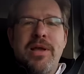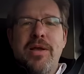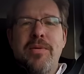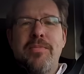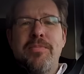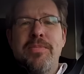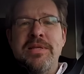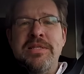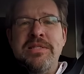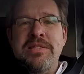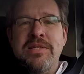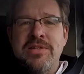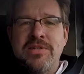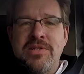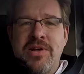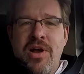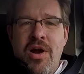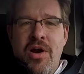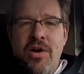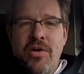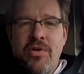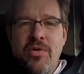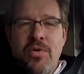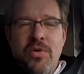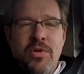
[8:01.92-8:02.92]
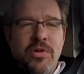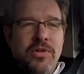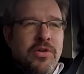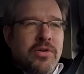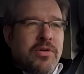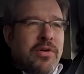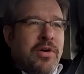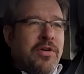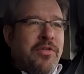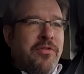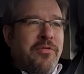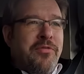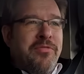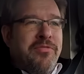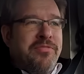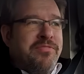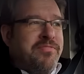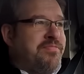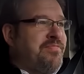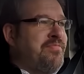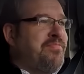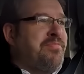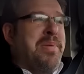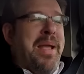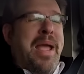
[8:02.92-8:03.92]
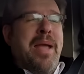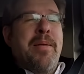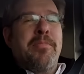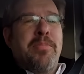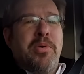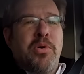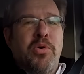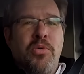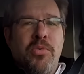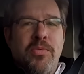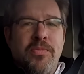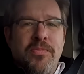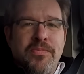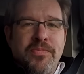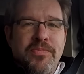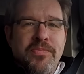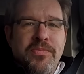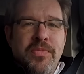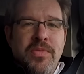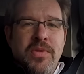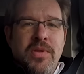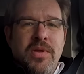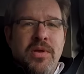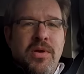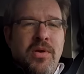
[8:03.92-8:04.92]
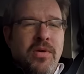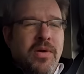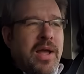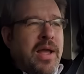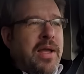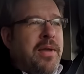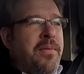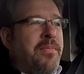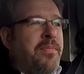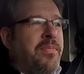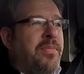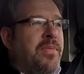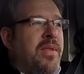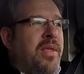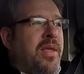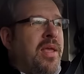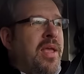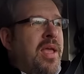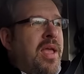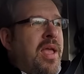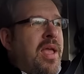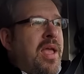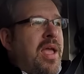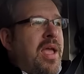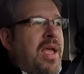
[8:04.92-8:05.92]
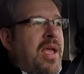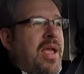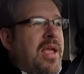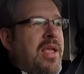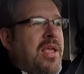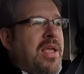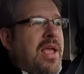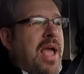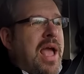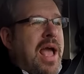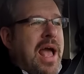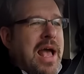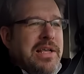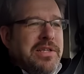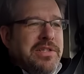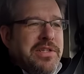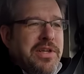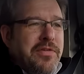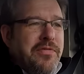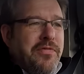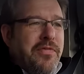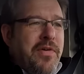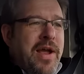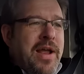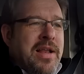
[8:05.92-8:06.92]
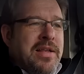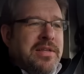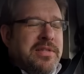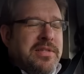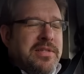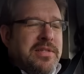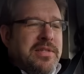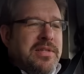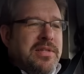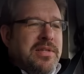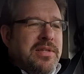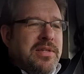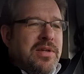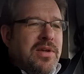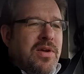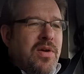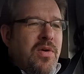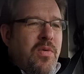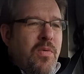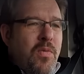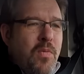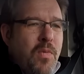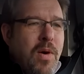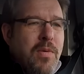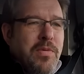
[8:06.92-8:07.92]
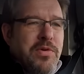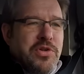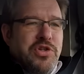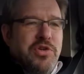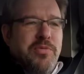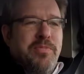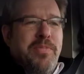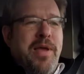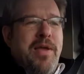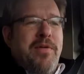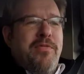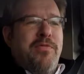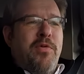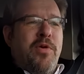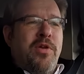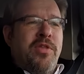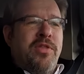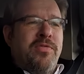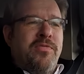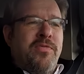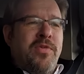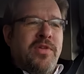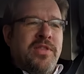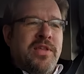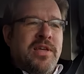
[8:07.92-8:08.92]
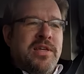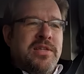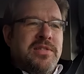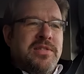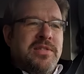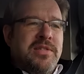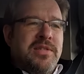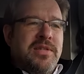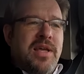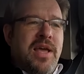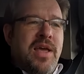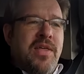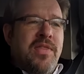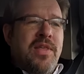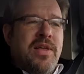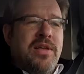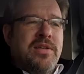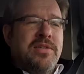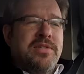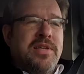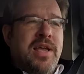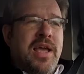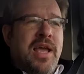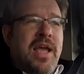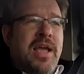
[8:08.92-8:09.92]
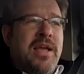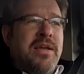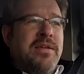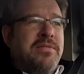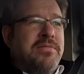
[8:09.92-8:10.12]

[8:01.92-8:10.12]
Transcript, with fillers: a business card holder out of bamboo. Okay? Ask your friends, what would you pay for this? And they'll say,